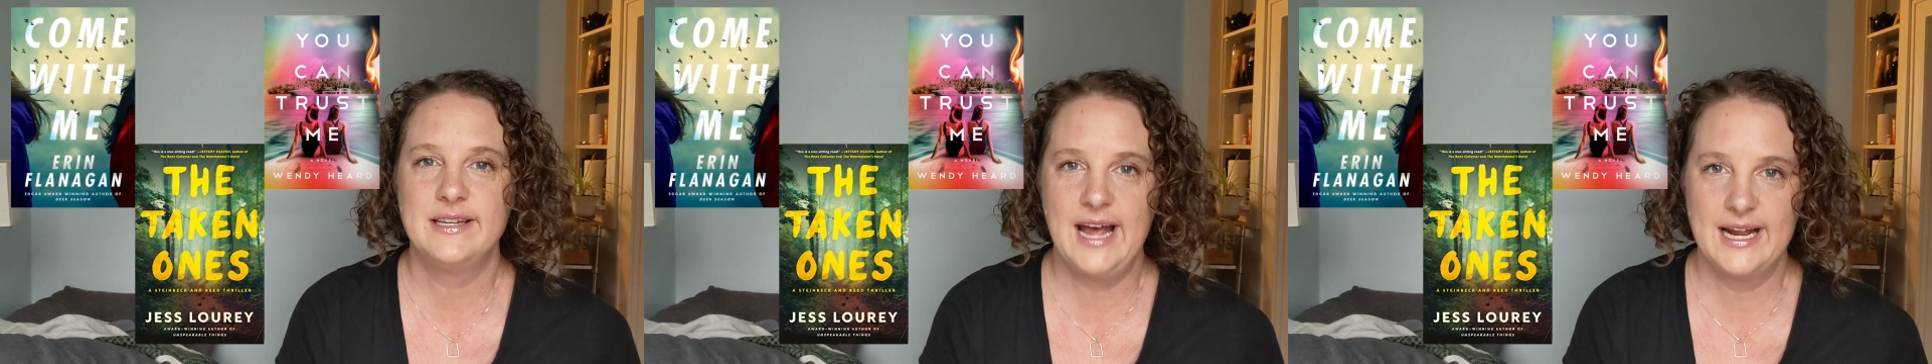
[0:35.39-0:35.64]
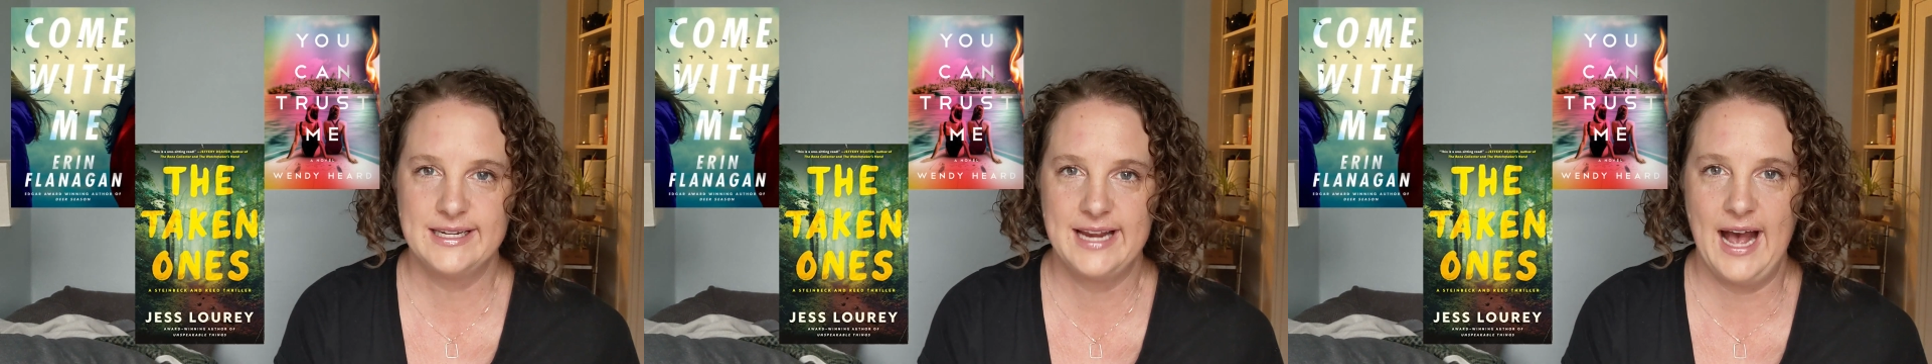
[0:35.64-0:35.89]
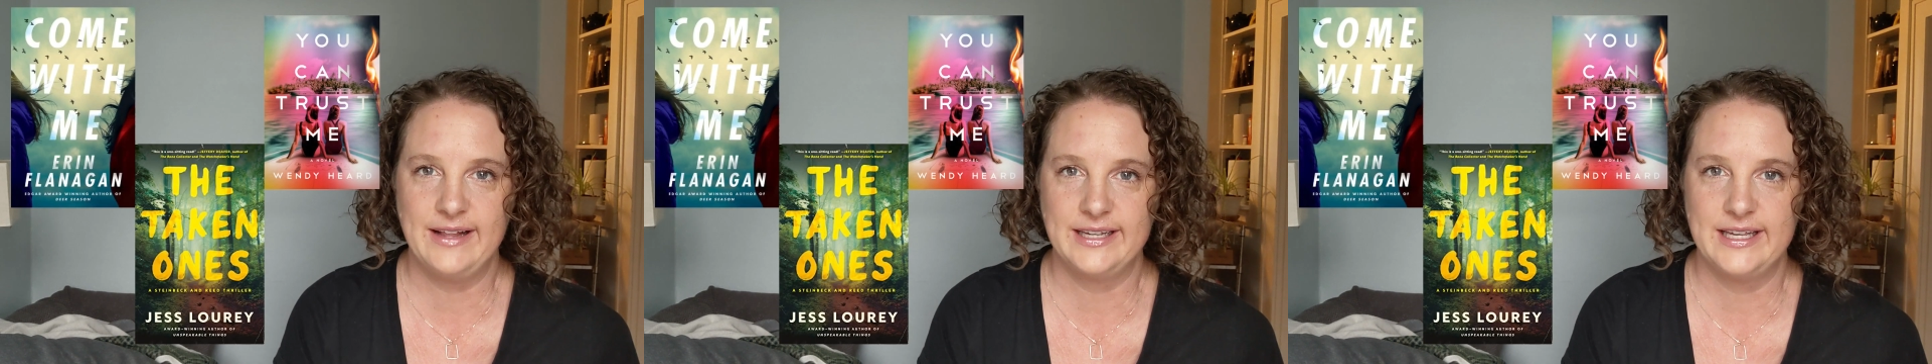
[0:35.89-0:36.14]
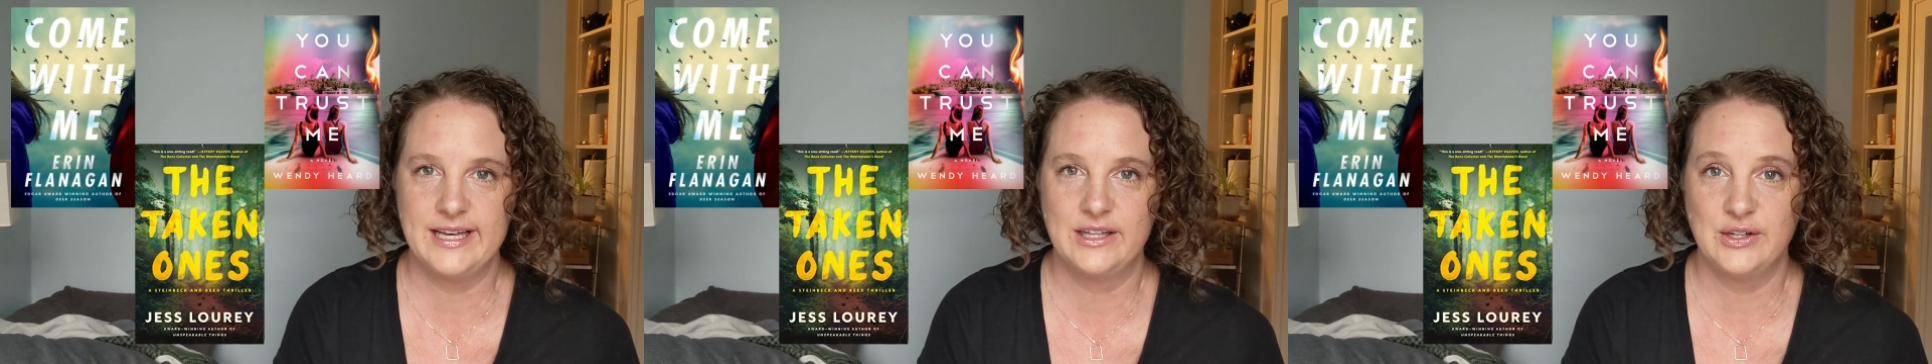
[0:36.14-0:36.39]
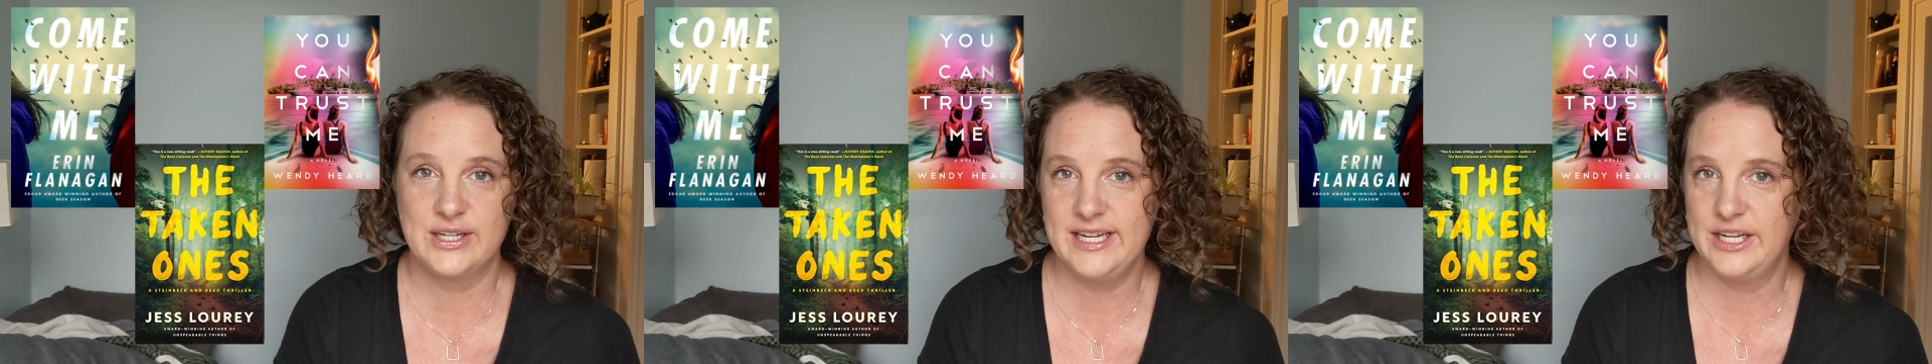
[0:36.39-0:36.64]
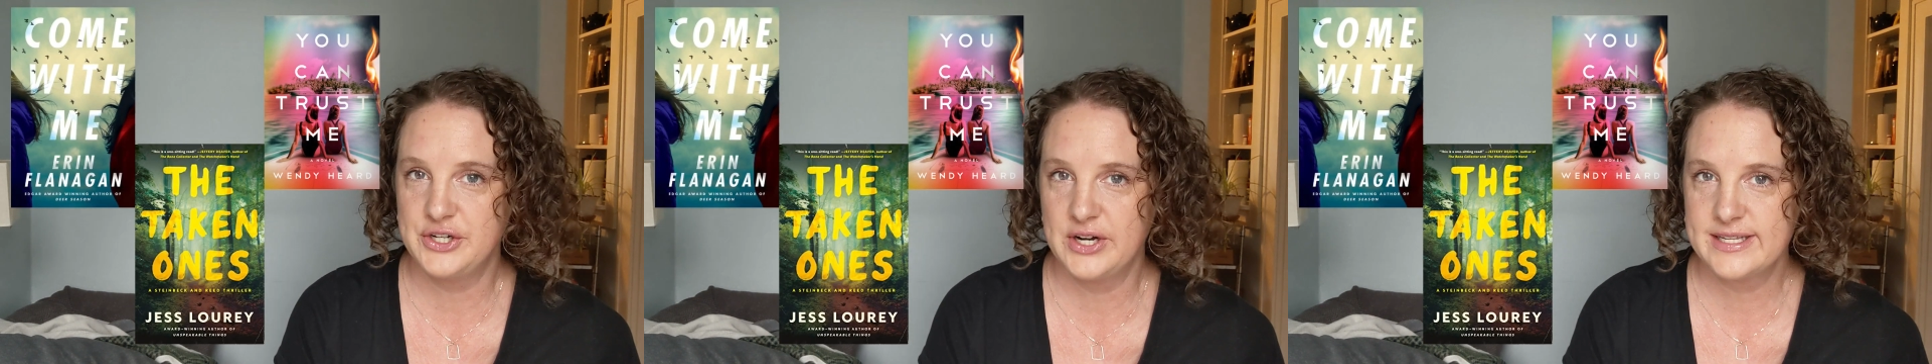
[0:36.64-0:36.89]
NetGalley that looked
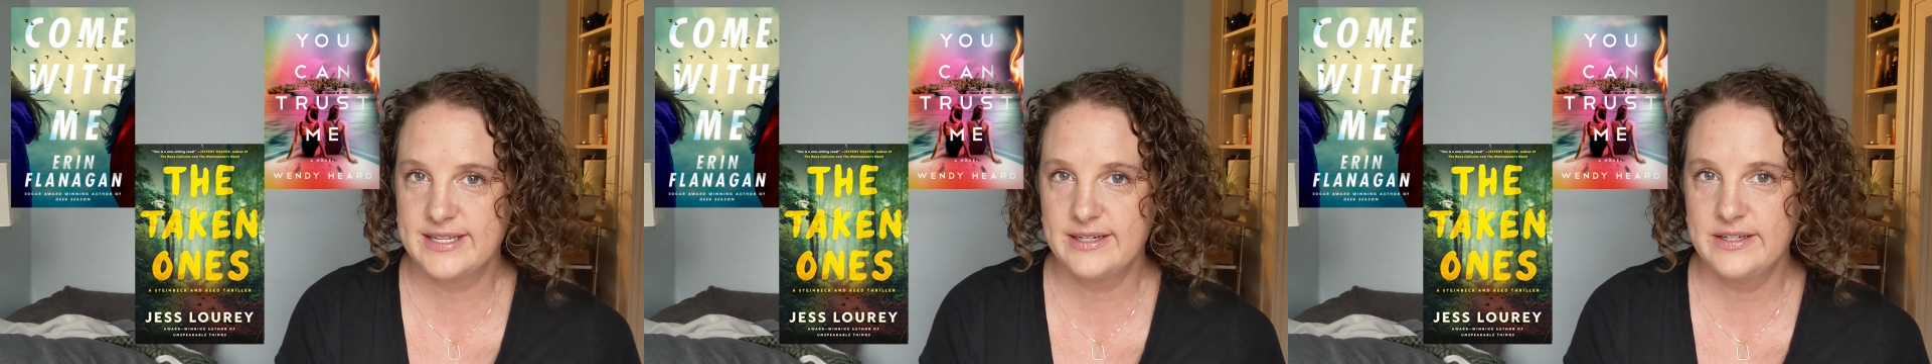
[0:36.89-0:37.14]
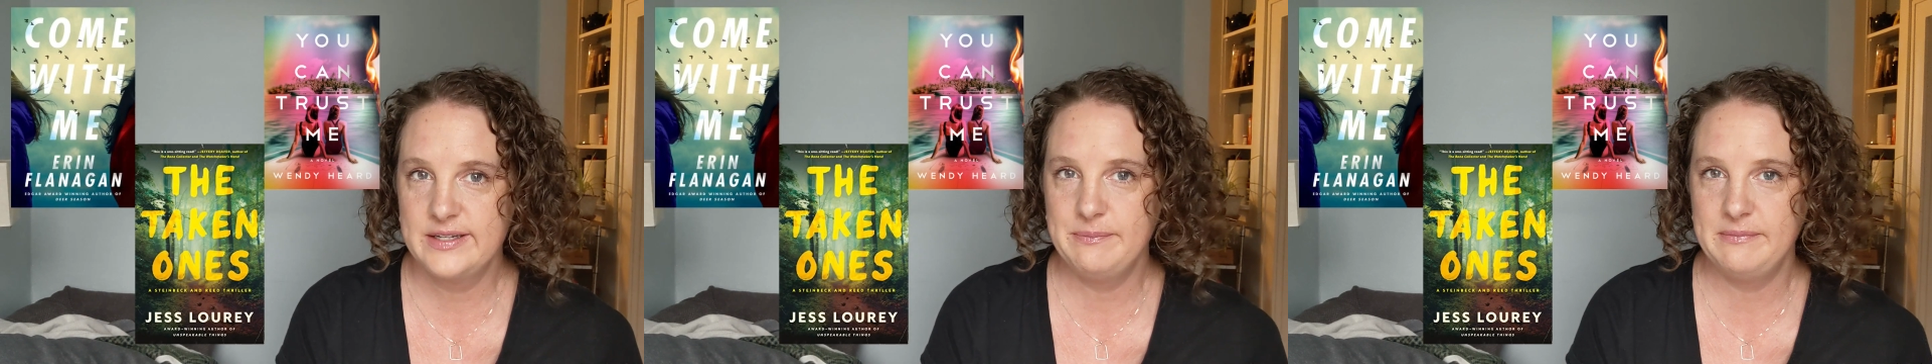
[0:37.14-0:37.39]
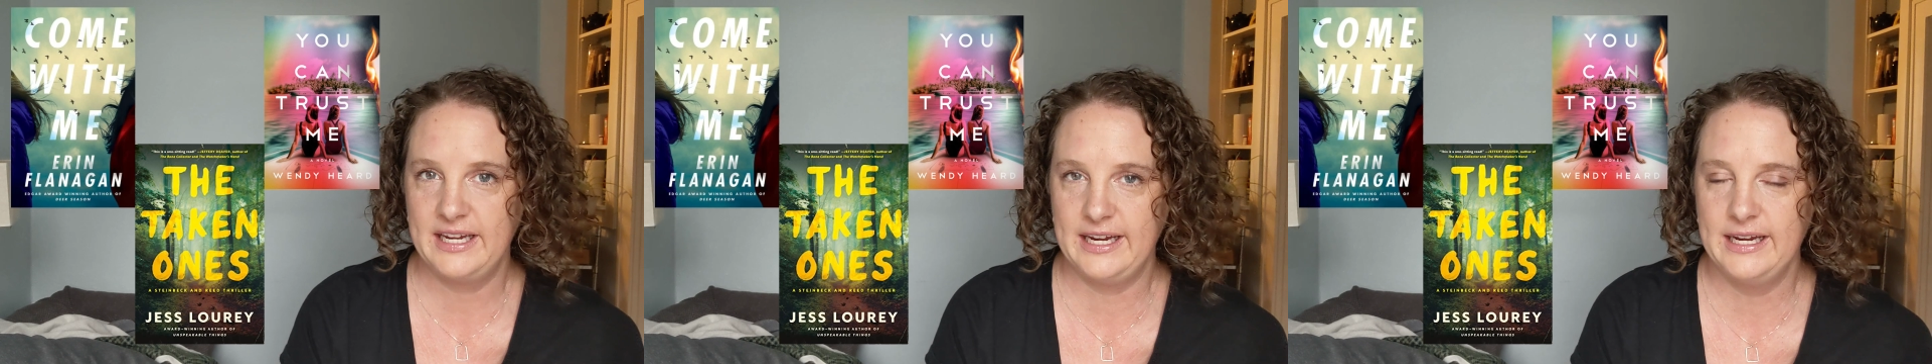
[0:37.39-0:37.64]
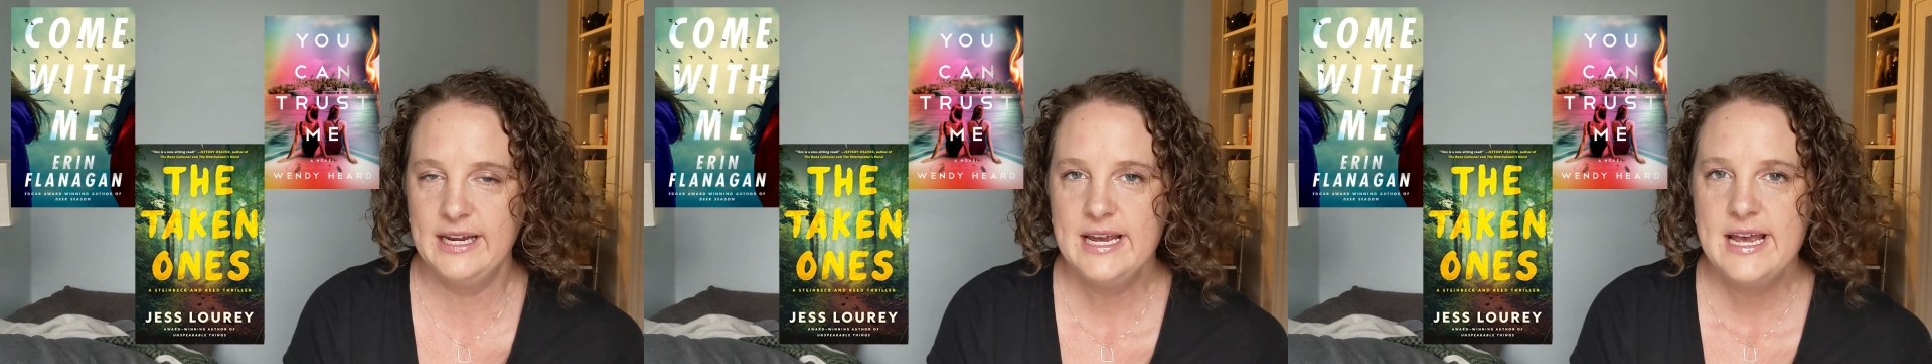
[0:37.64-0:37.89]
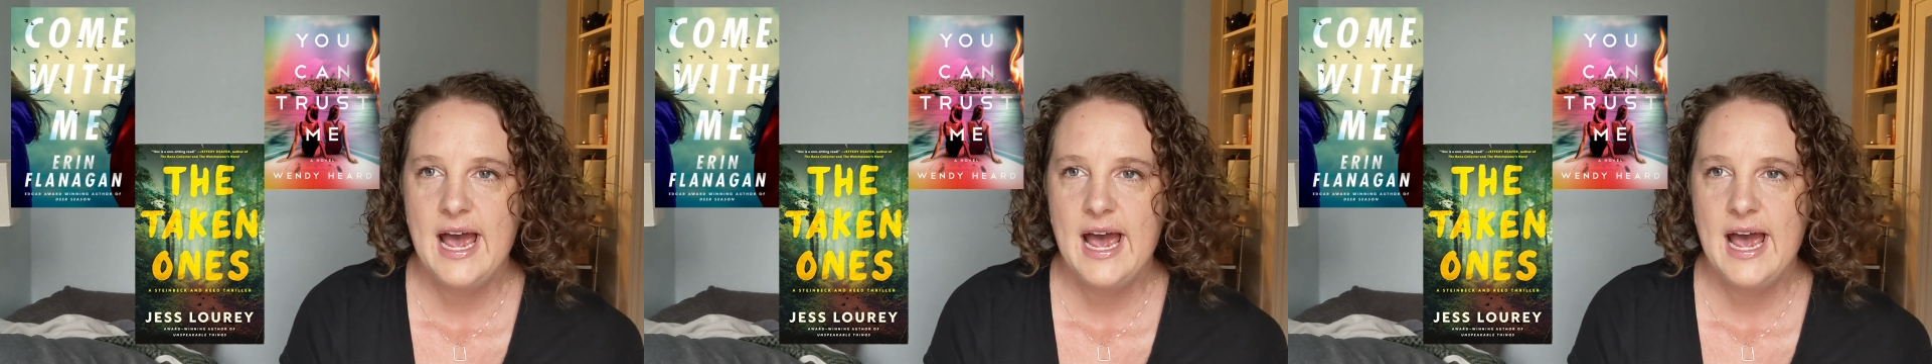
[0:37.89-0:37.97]
interesting to me.